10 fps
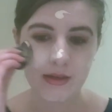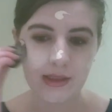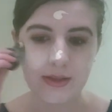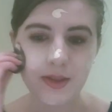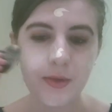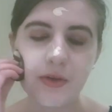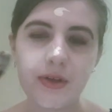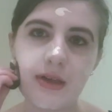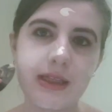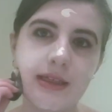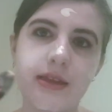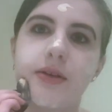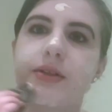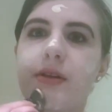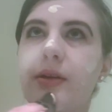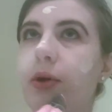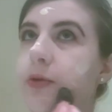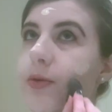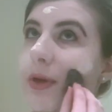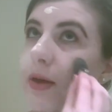looked me over and they said there was nothing wrong
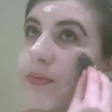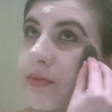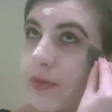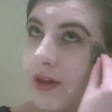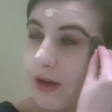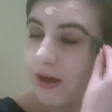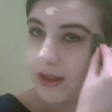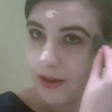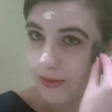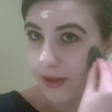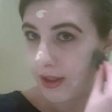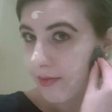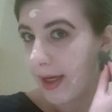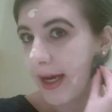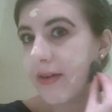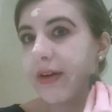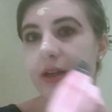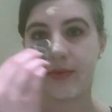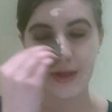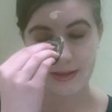with me and they were gonna give me
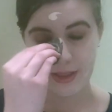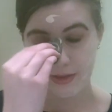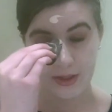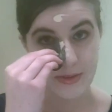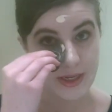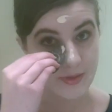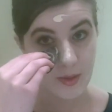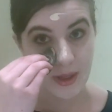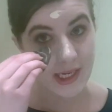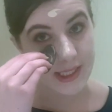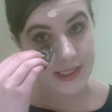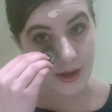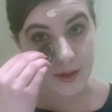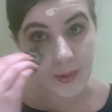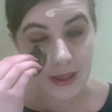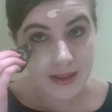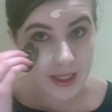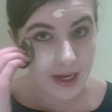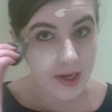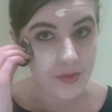Ativan because they thought I was having a panic attack because I
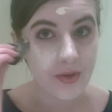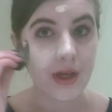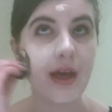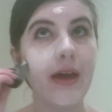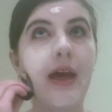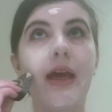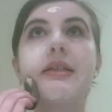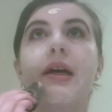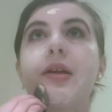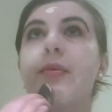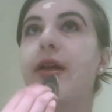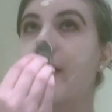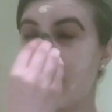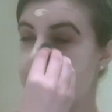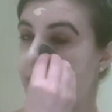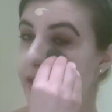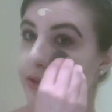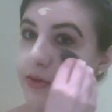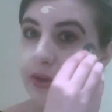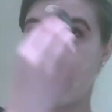have a documented anxiety
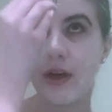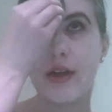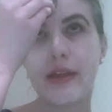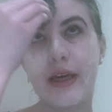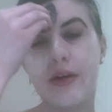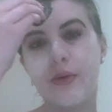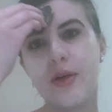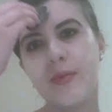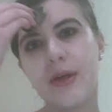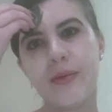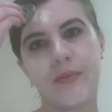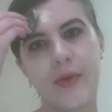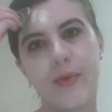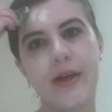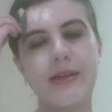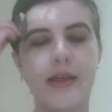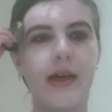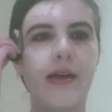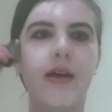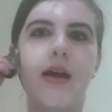disorder. They ignored me when I
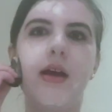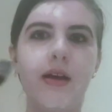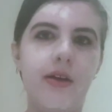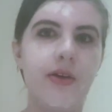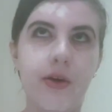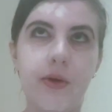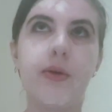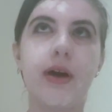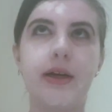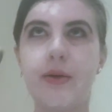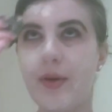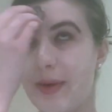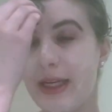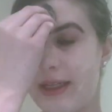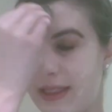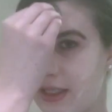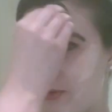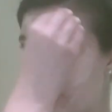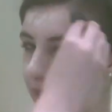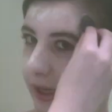said, no, I know what panic attacks
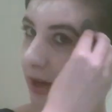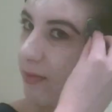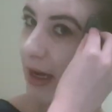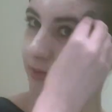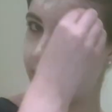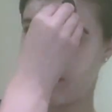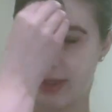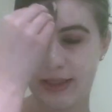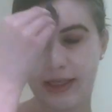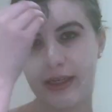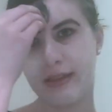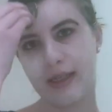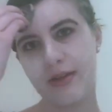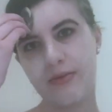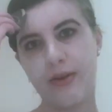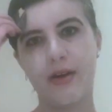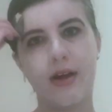feel like. I've been having them my entire life.